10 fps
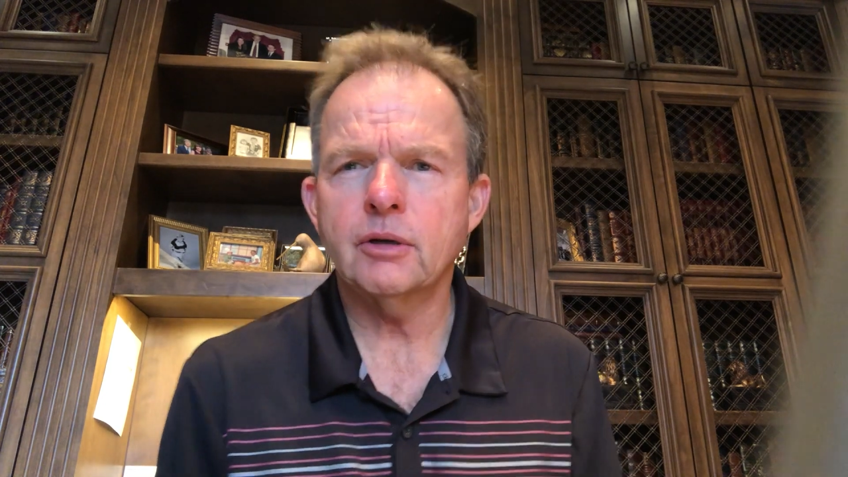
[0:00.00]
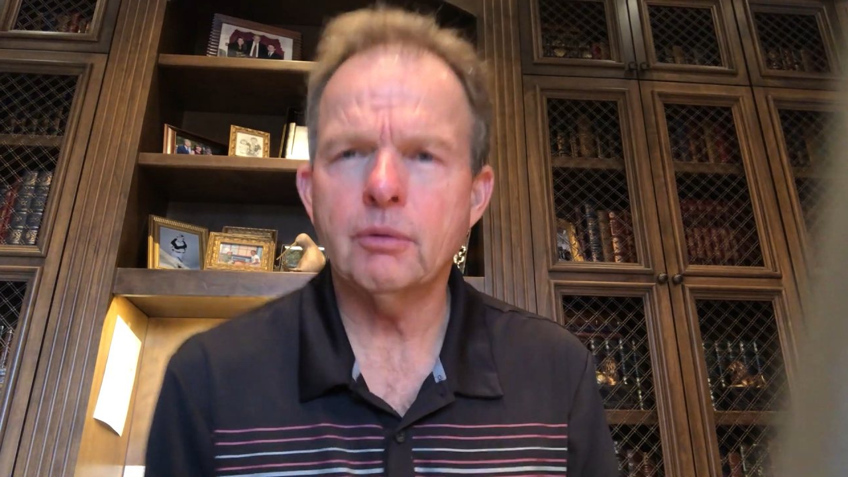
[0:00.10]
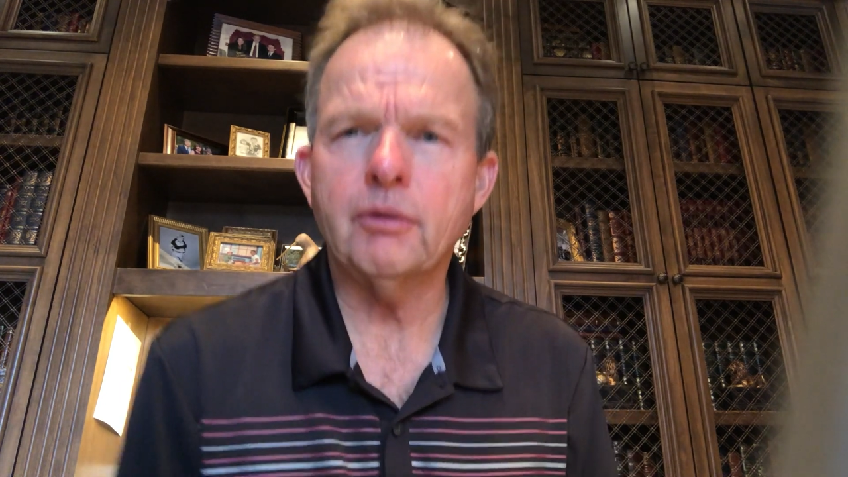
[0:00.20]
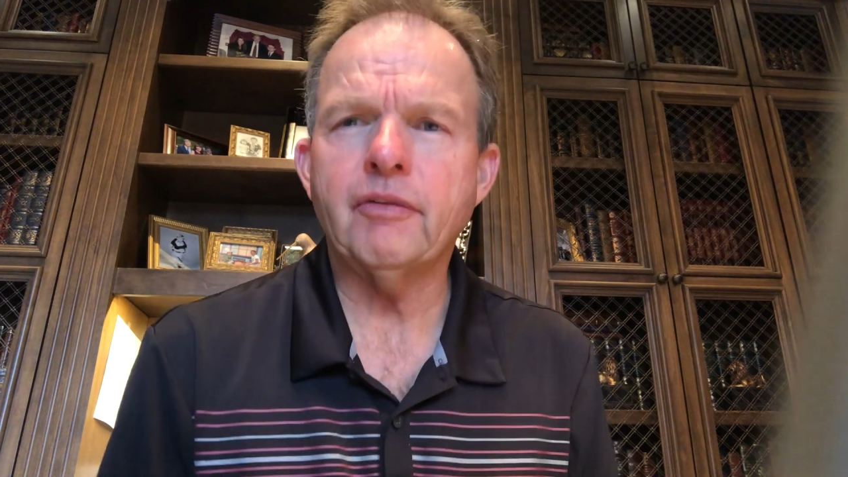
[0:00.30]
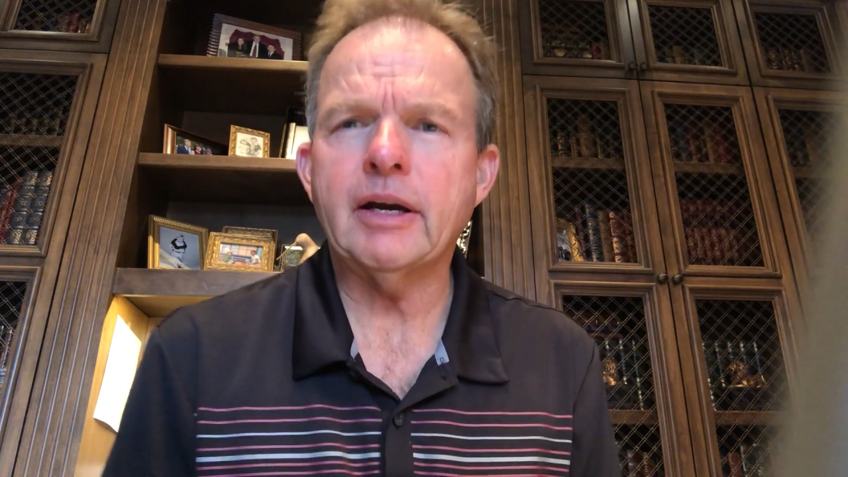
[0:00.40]

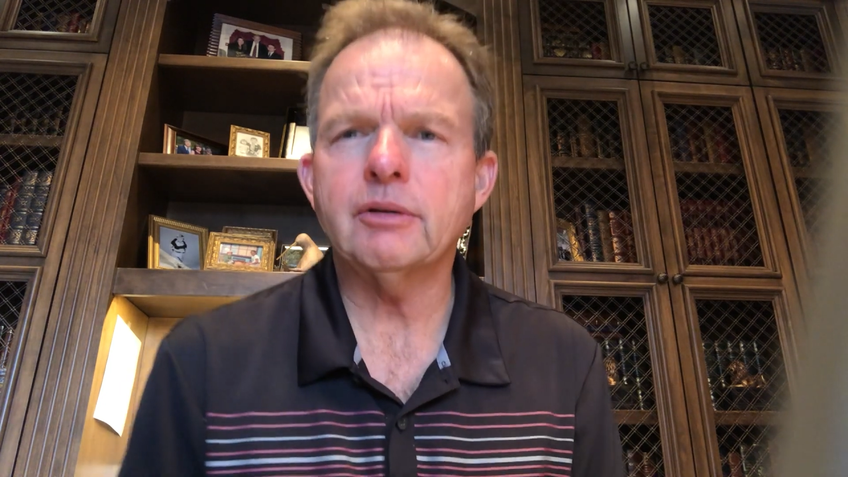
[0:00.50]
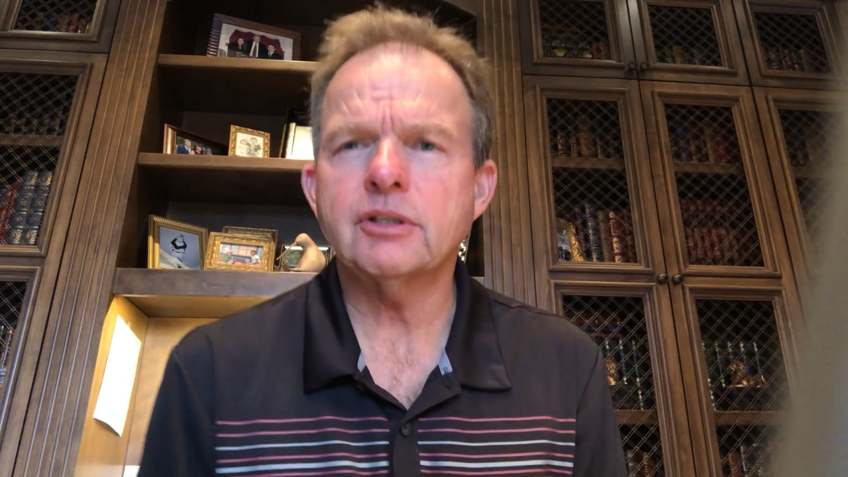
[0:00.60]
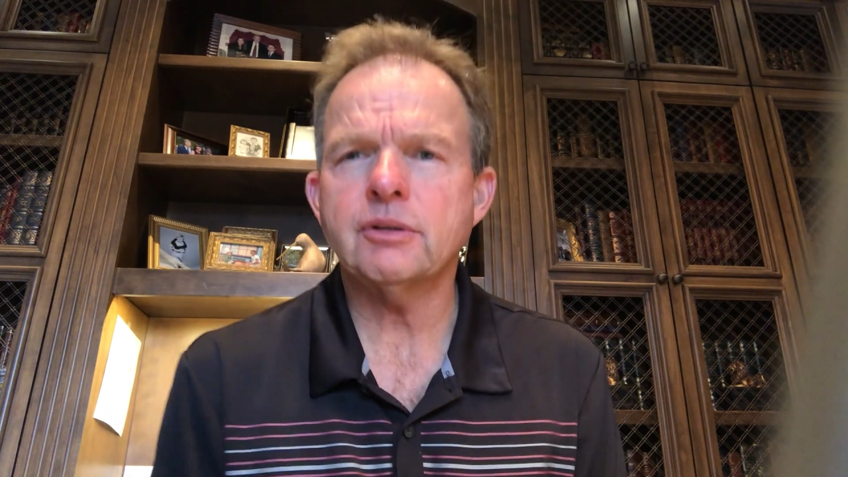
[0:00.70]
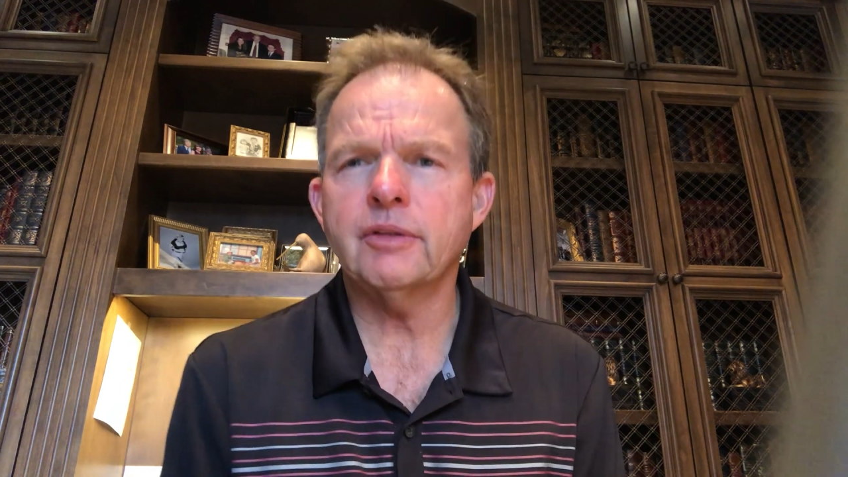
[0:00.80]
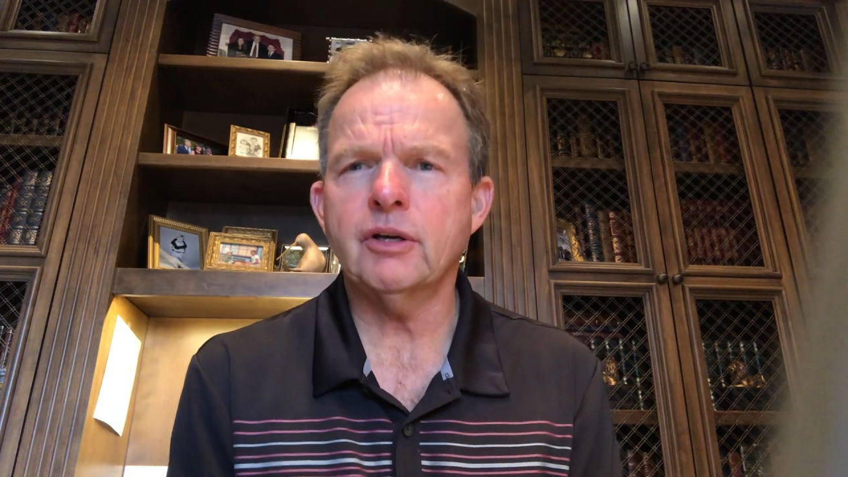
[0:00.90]

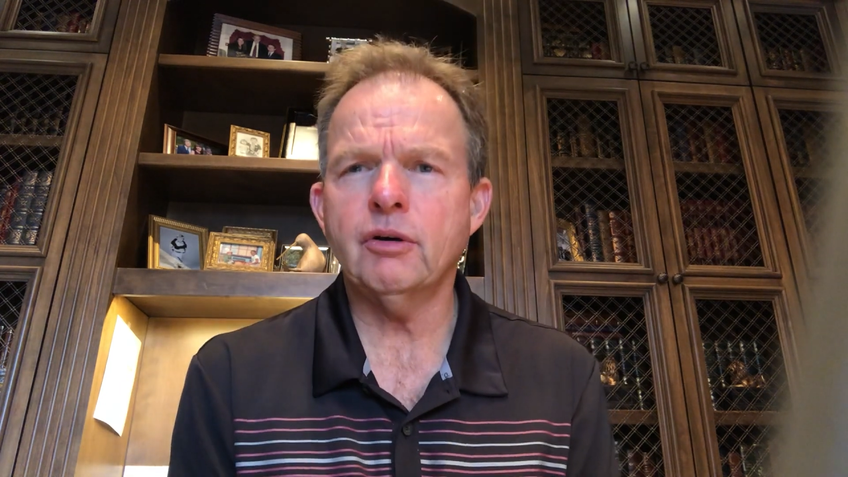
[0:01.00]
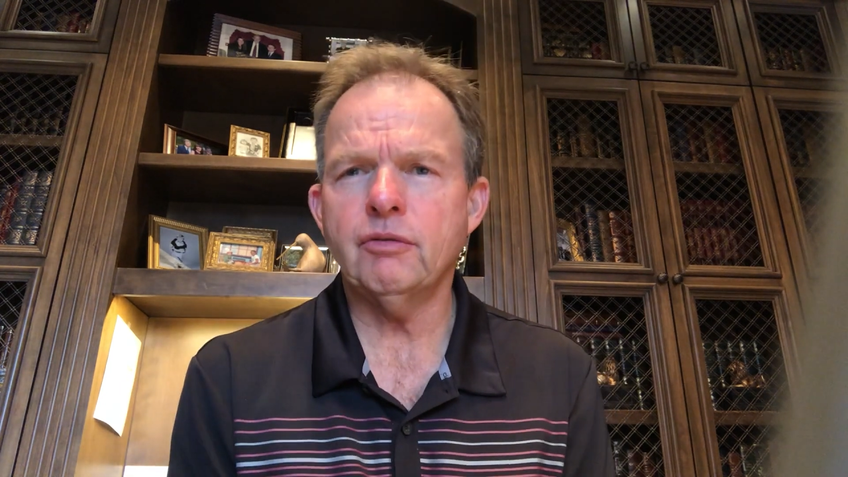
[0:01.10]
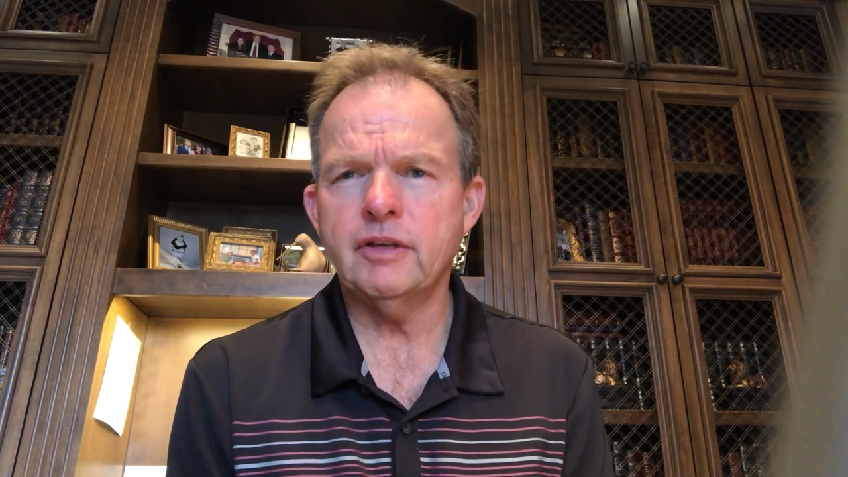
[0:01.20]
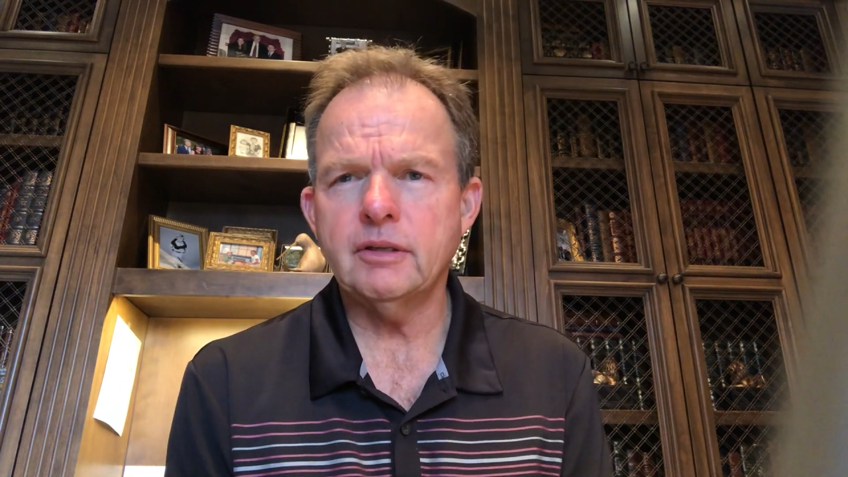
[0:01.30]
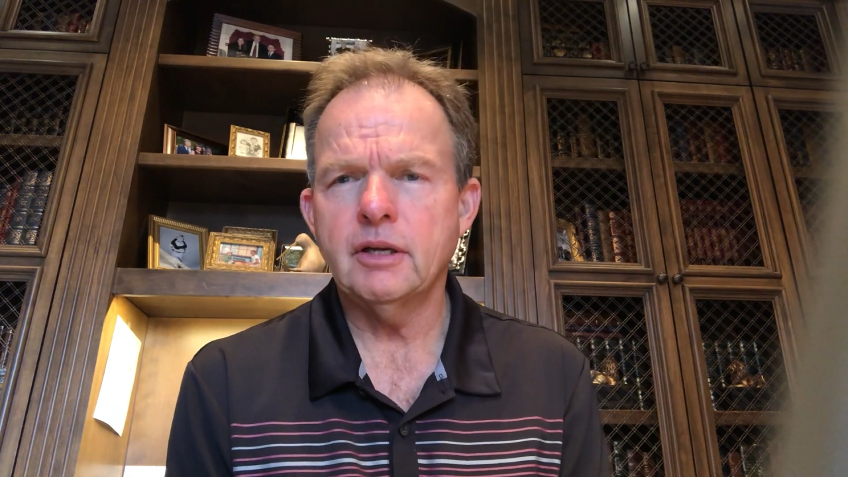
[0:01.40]
coronavirus or the
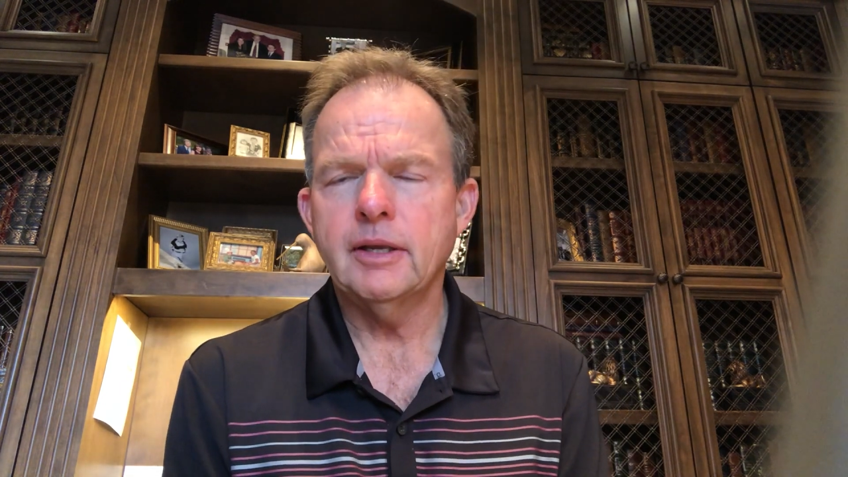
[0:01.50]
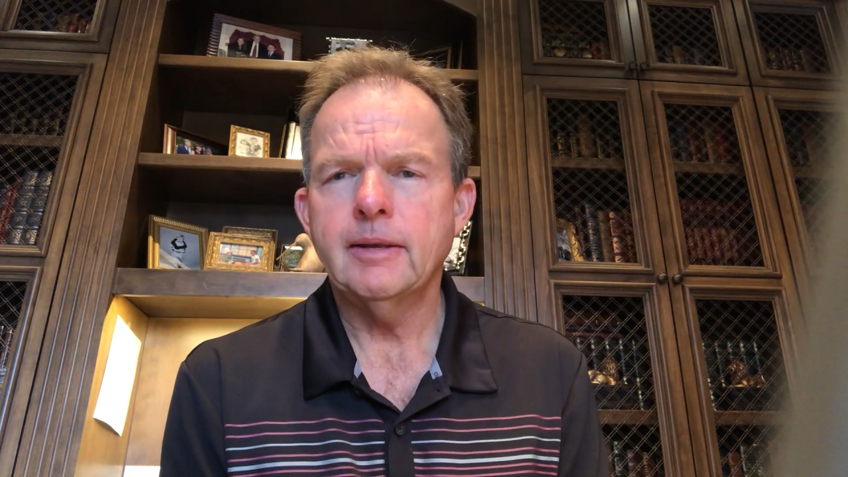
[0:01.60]
COVID